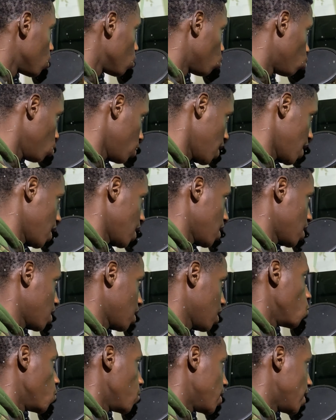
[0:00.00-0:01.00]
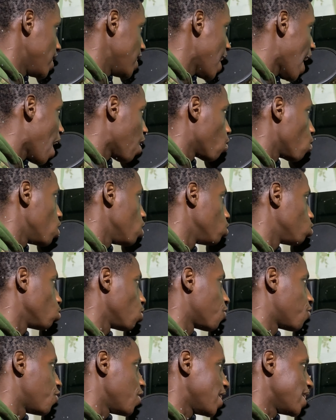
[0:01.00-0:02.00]
Today, we are going
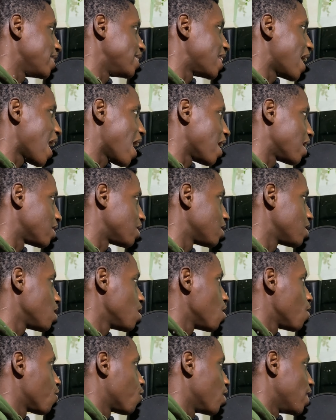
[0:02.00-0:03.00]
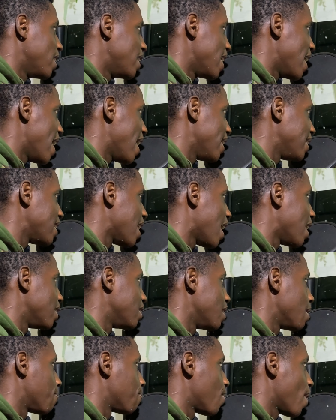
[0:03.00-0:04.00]
to face that for less
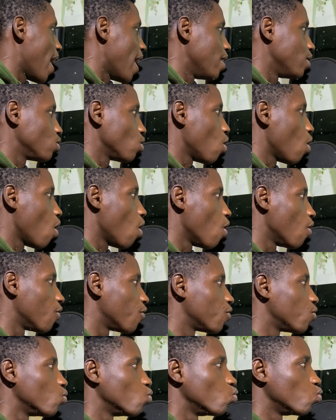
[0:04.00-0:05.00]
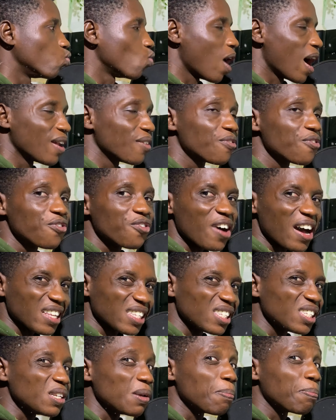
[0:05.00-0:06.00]
than the price of one
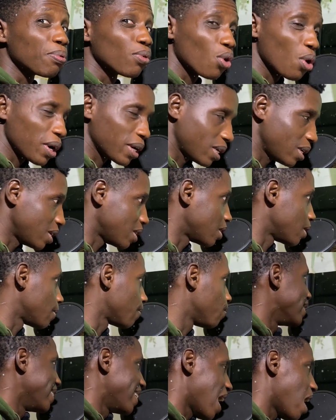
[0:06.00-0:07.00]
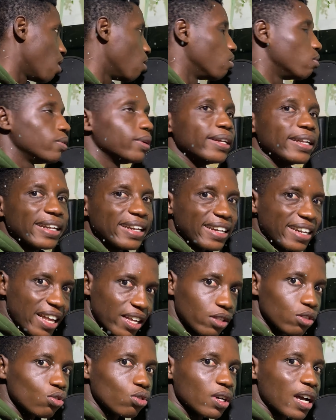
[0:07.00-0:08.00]
fancy plugin. Now,
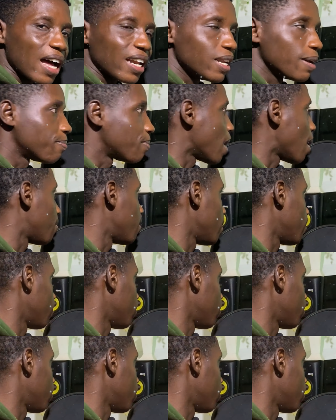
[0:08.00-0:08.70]
let's look at the problem.